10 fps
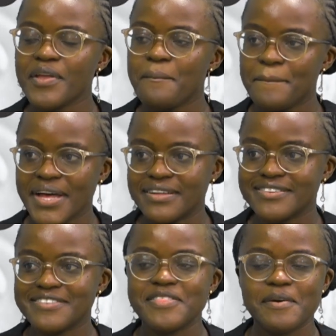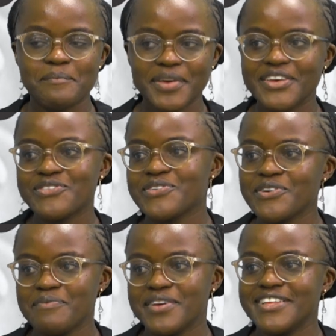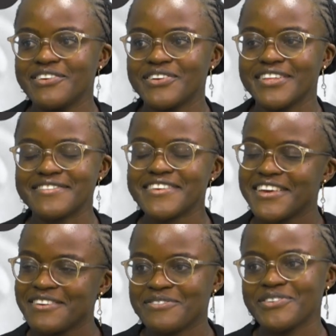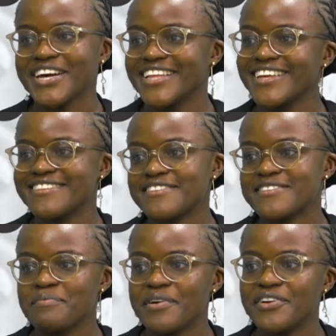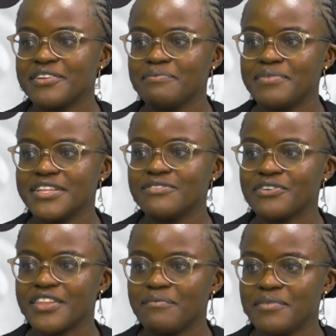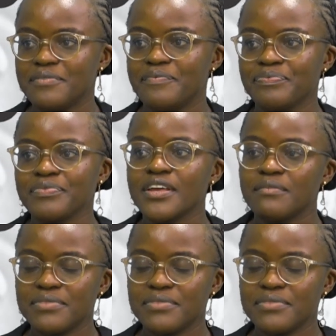Okay. But the biggest recommendation is if you can get a separate bed for a baby,